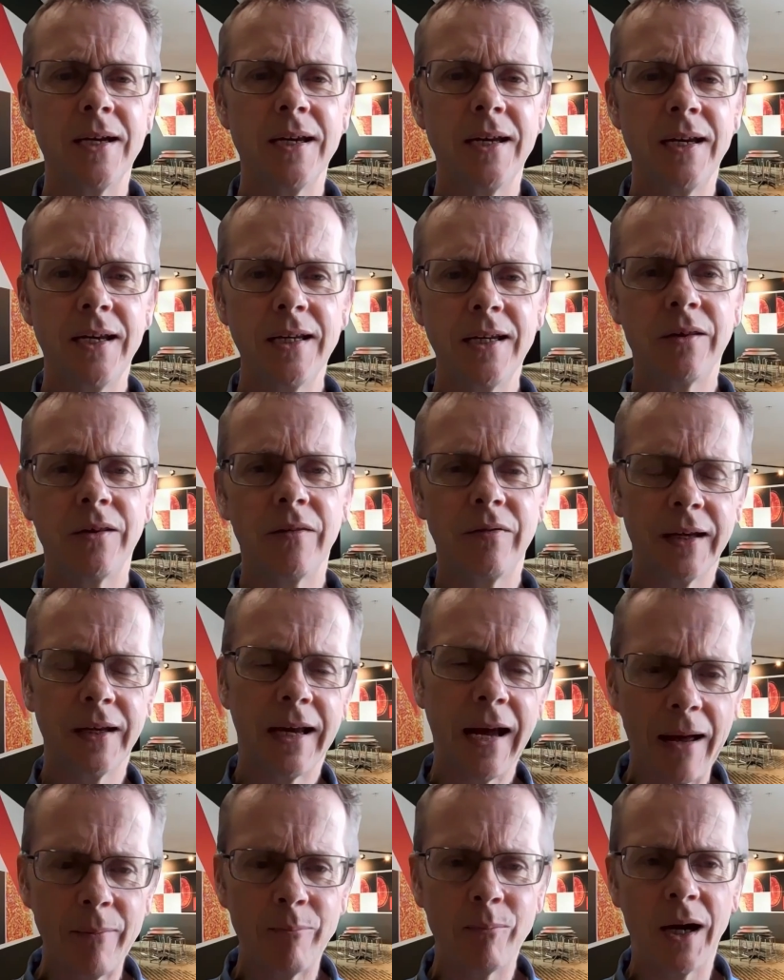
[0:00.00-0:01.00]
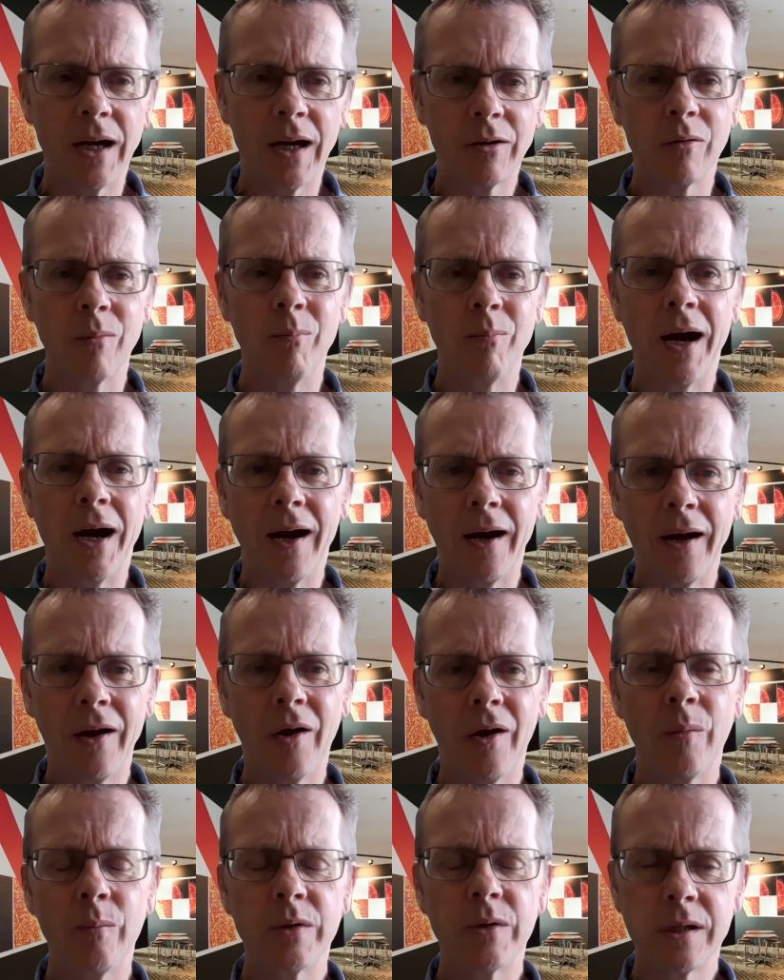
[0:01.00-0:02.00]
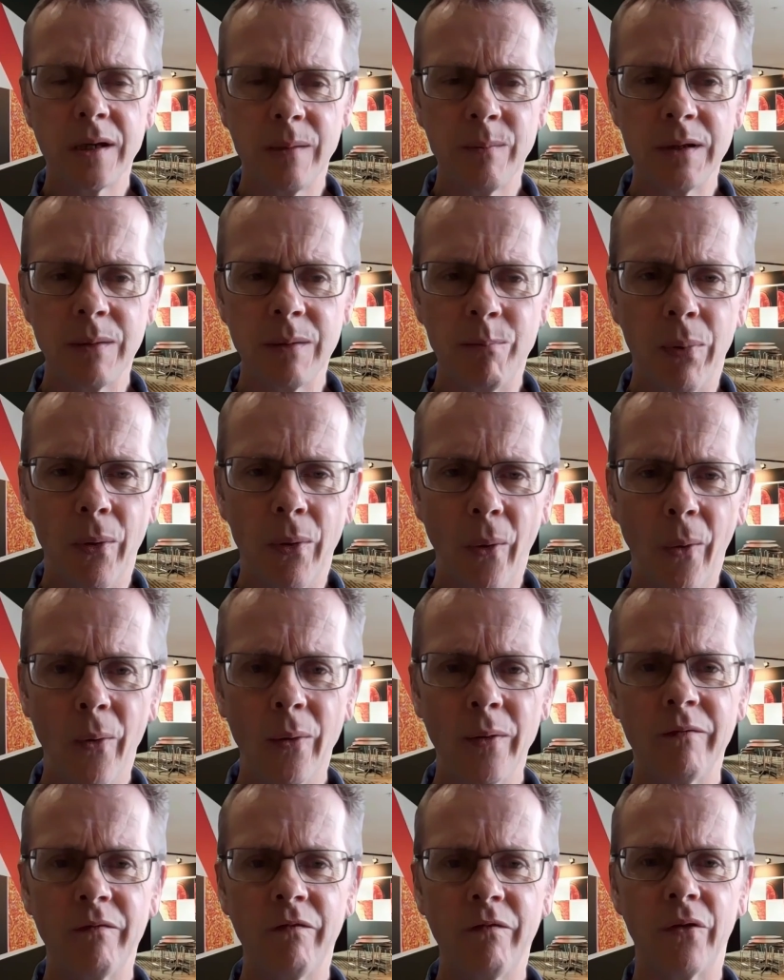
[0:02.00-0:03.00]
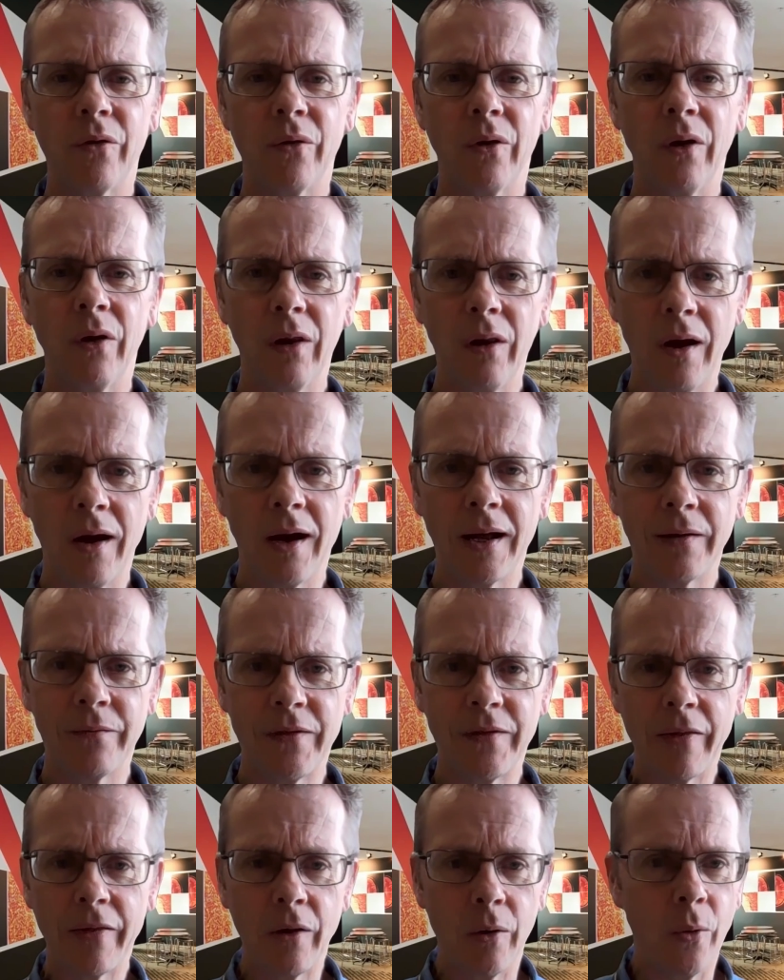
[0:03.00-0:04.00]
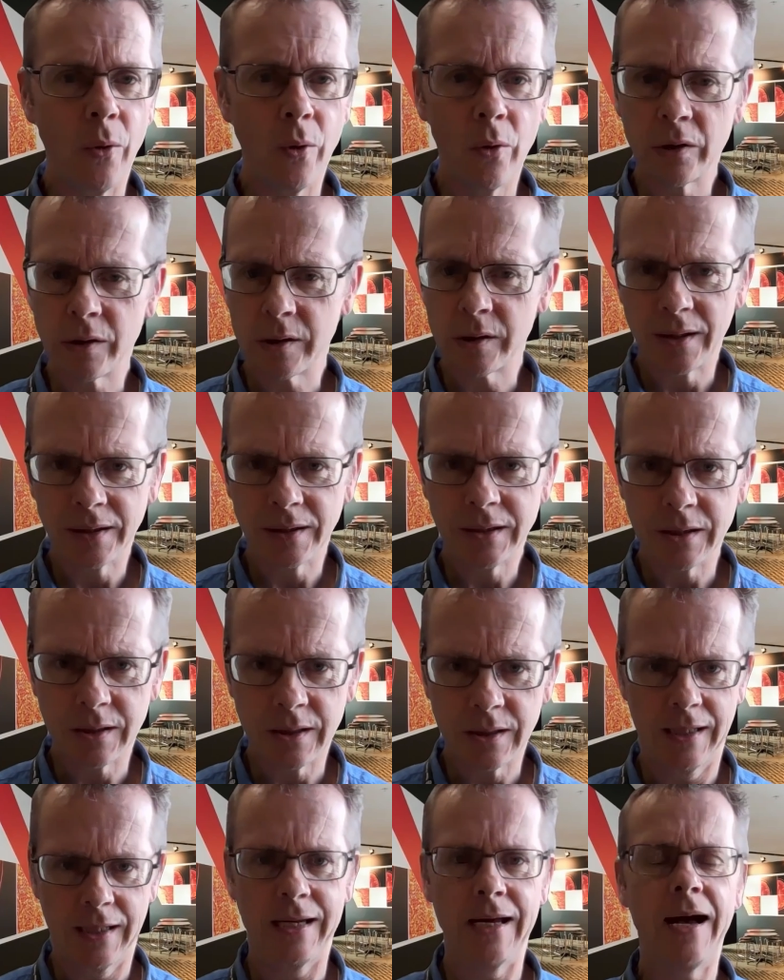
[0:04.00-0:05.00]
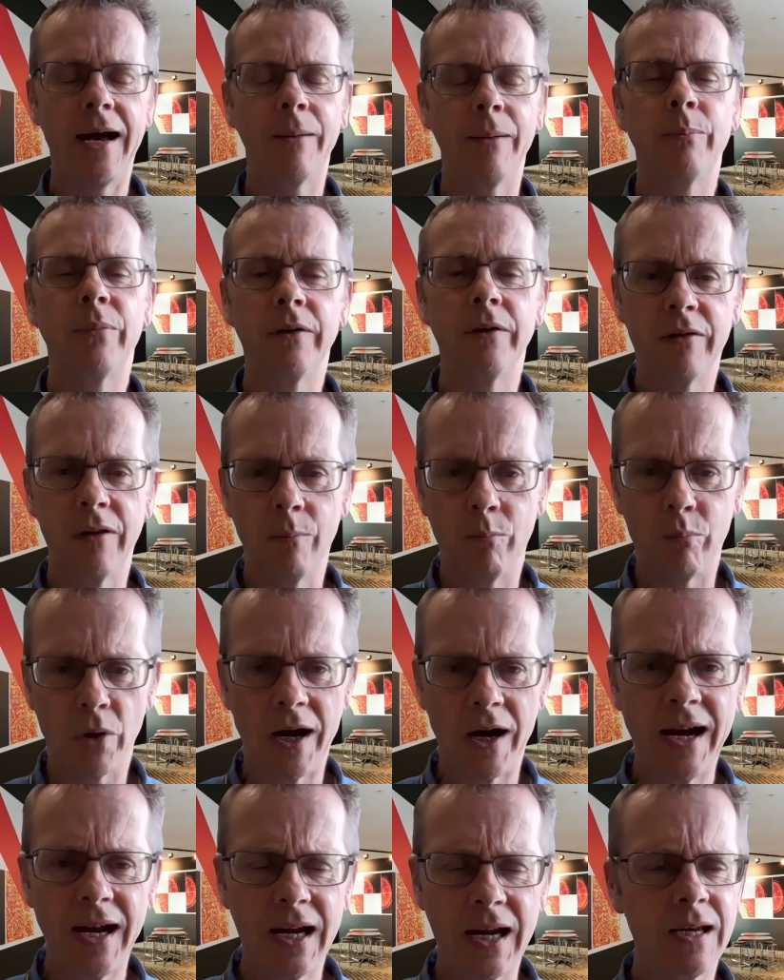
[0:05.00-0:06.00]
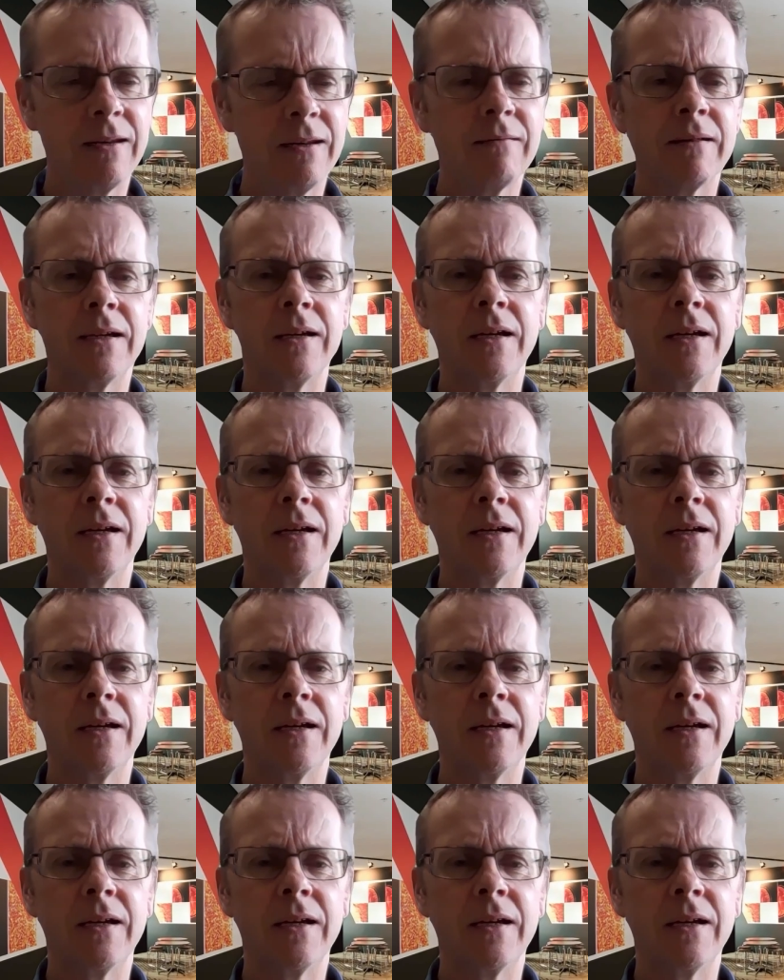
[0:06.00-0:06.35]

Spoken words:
is that the gut microbiome seems important for a lot of other organs, not just the gut, but the brain,